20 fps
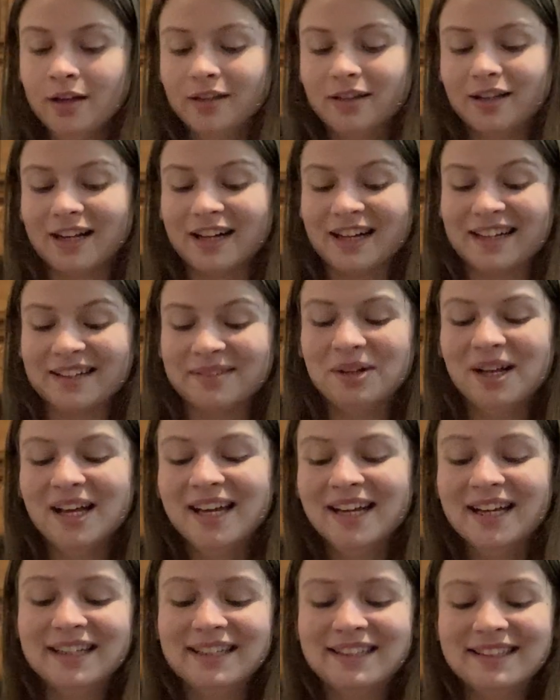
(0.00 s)

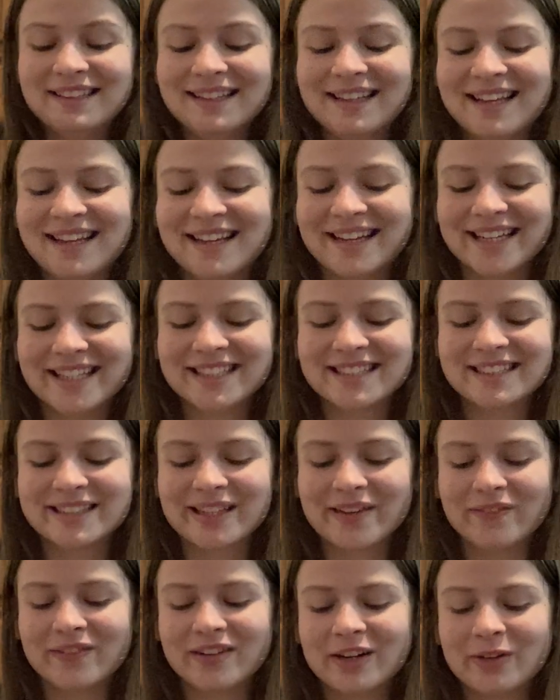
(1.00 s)

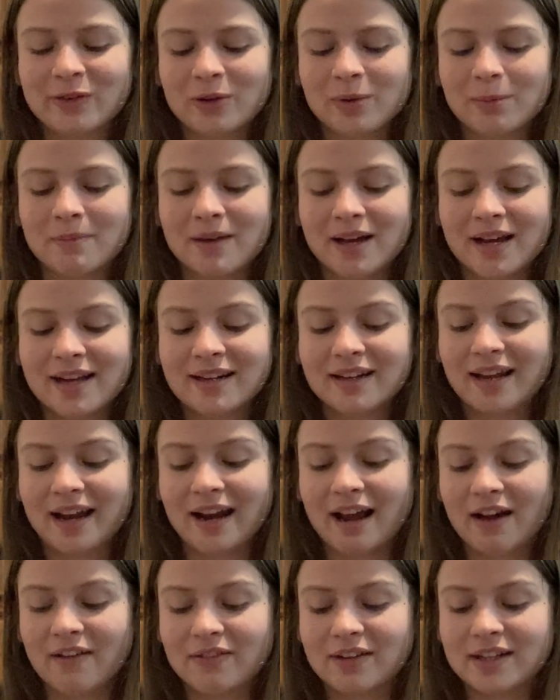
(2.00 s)
70-year-old men can
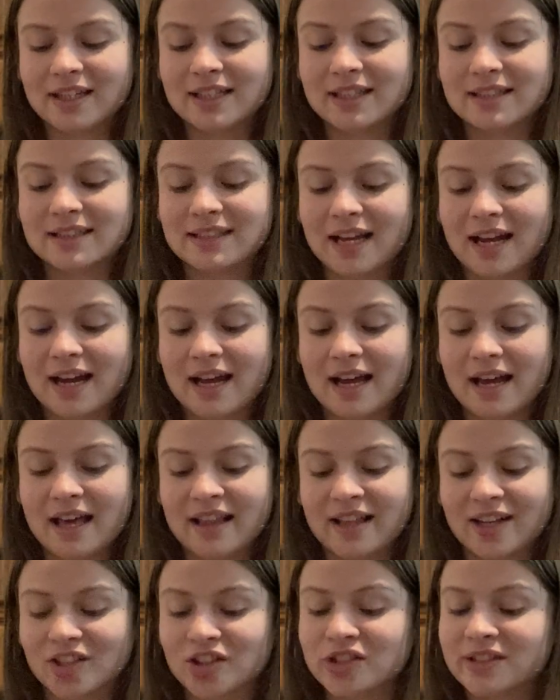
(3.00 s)
have kids, and
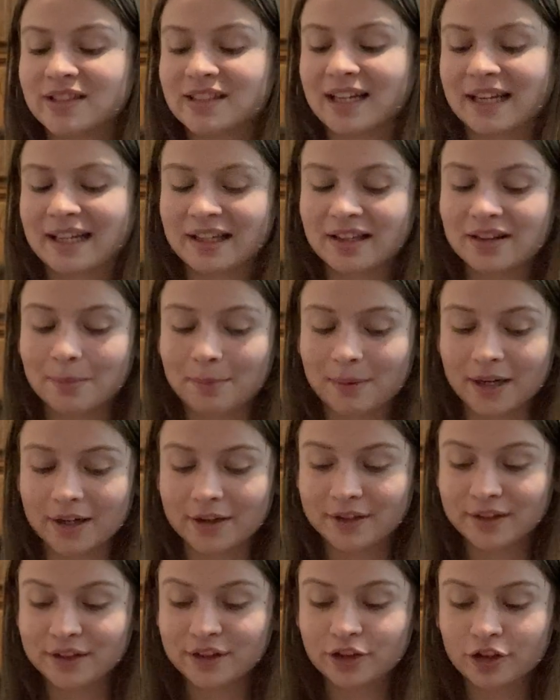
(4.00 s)
that should stay in the
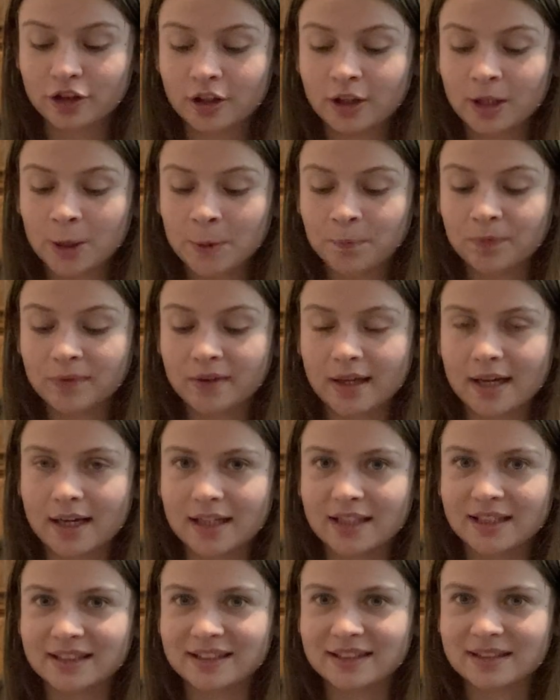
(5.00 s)
marriage.
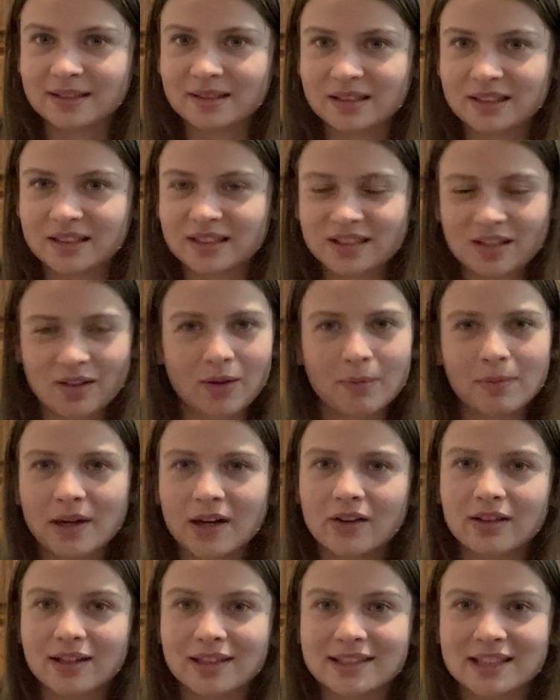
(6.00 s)
And so
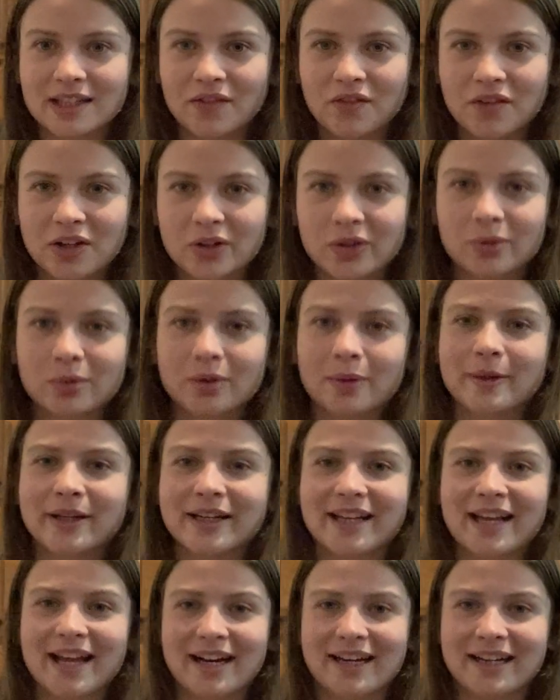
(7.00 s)
apparently 70-year-old women
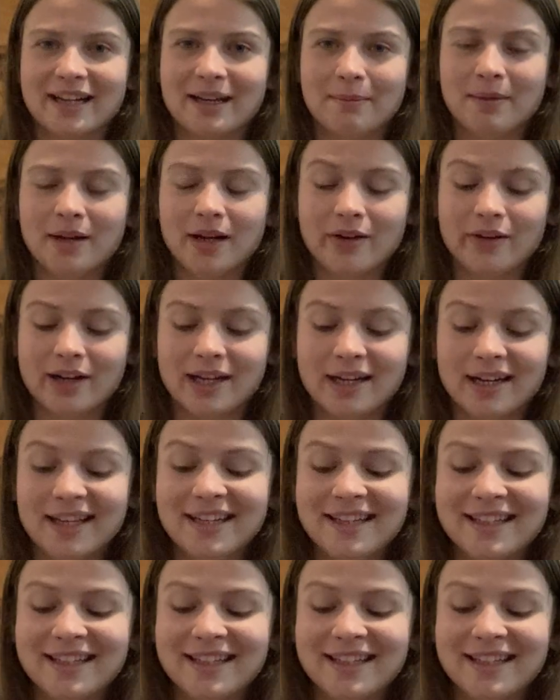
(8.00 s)
can't get married.